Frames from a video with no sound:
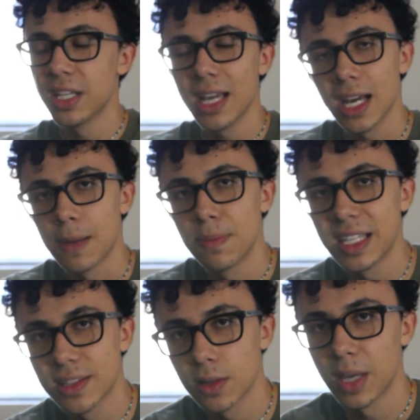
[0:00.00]
But yeah, I'm
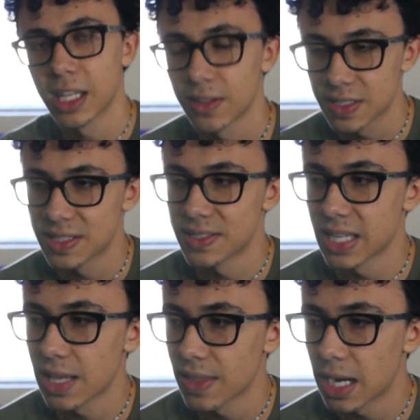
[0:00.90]
basically making this to
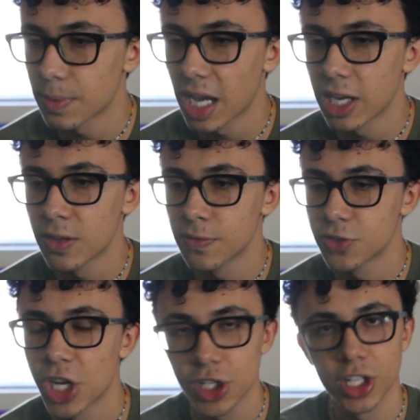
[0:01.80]
say that I'm kind of
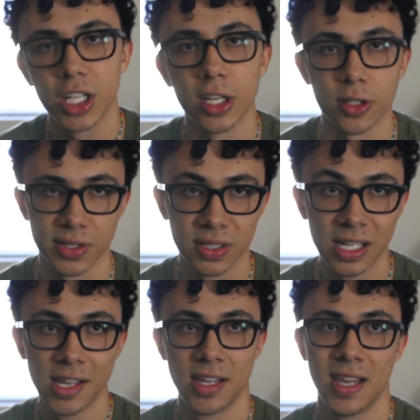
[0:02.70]
changing gears,
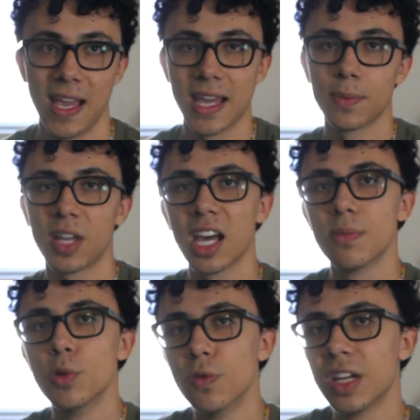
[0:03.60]
and I'm
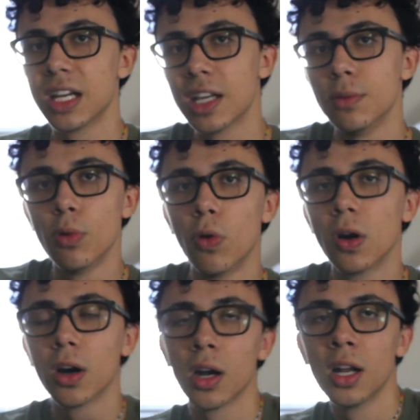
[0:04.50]
kind of moving in a
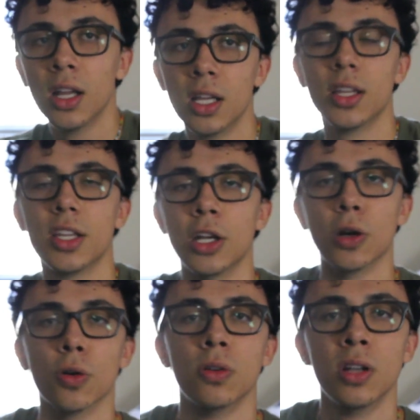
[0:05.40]
more, you
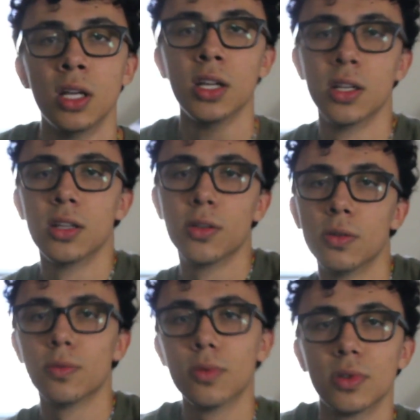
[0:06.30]
know,
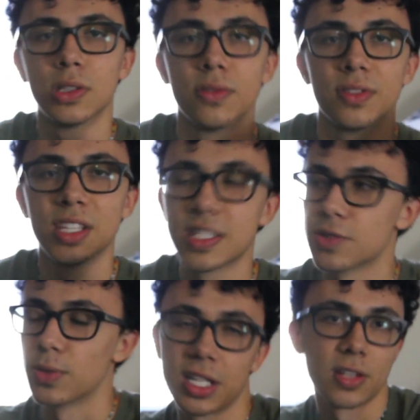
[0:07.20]
this
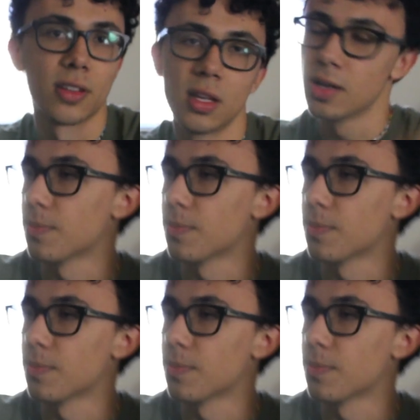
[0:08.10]
direction.